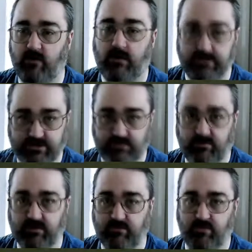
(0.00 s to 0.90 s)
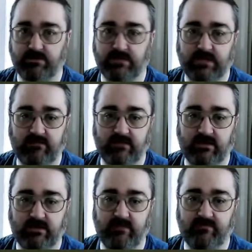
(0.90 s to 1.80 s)
as in to run the barometer
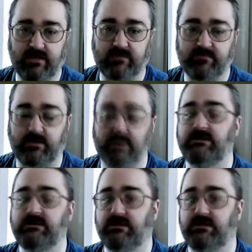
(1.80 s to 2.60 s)
even in vacuum space,